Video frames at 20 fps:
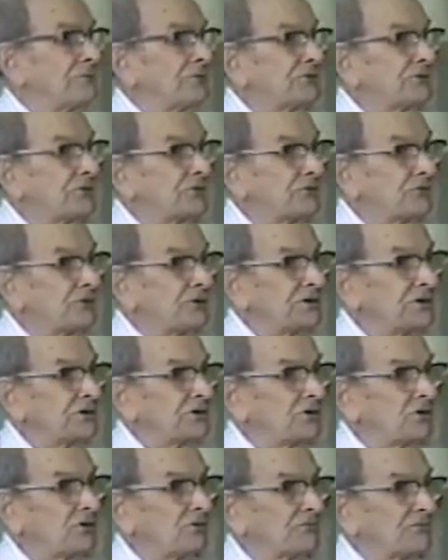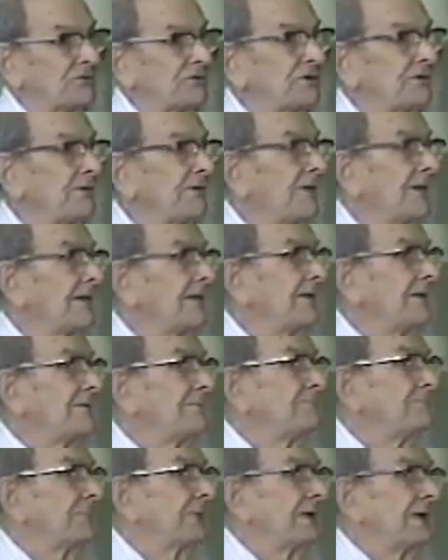the green coffee,
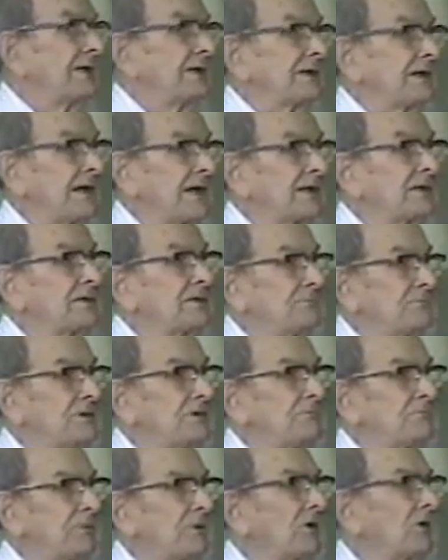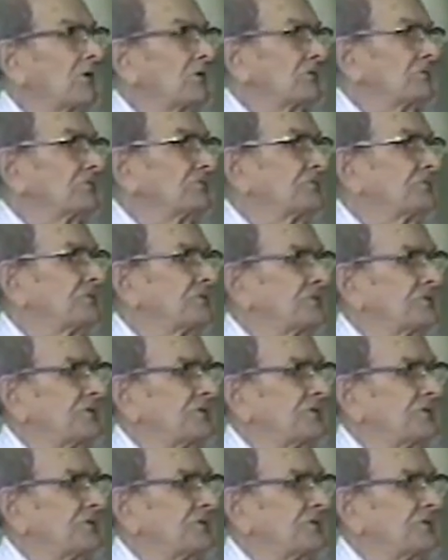it had to be parched, you see,